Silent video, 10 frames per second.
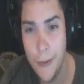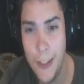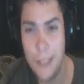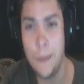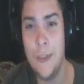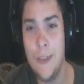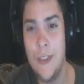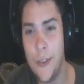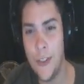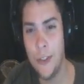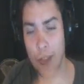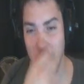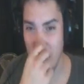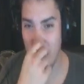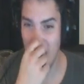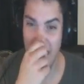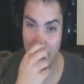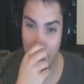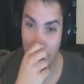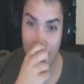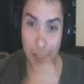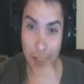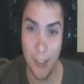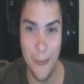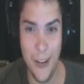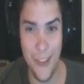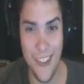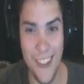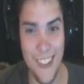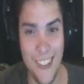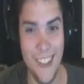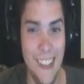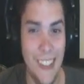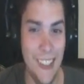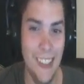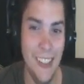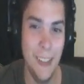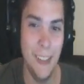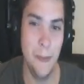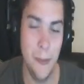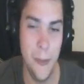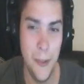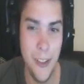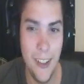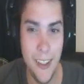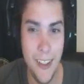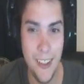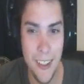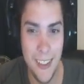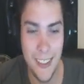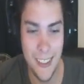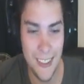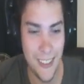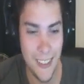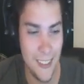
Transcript: That was the original design, and we've talked about this before. It's...